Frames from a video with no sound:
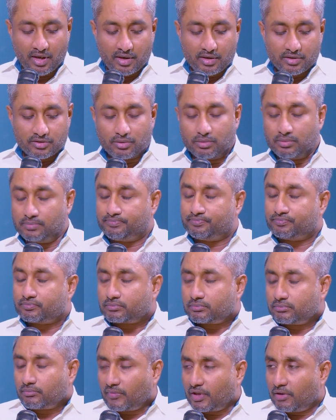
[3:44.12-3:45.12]
So,
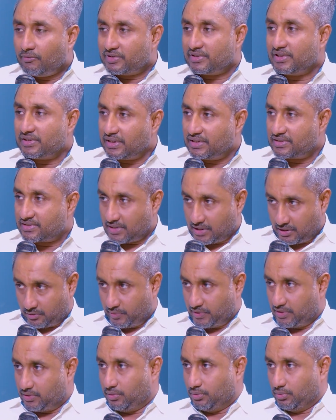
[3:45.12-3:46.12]
Vasanthi, I'll start
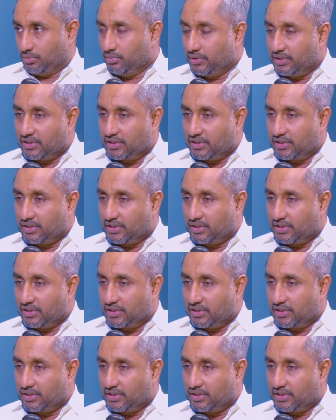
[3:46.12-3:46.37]
with you.